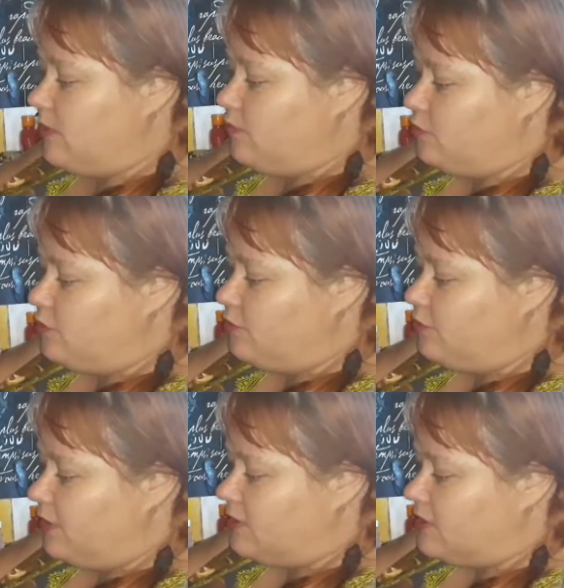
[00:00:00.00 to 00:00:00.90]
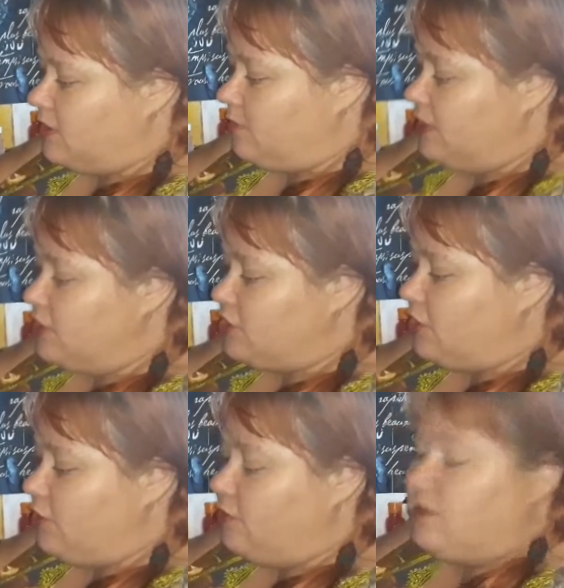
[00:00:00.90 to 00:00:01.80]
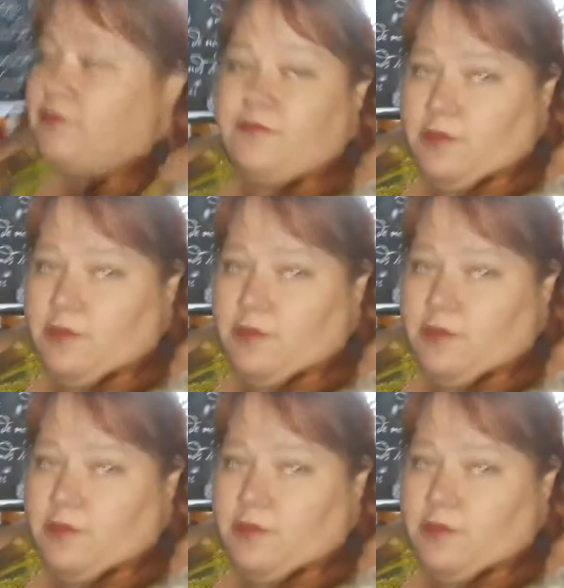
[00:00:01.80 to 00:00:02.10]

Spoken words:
do roses, so I'm going to show you different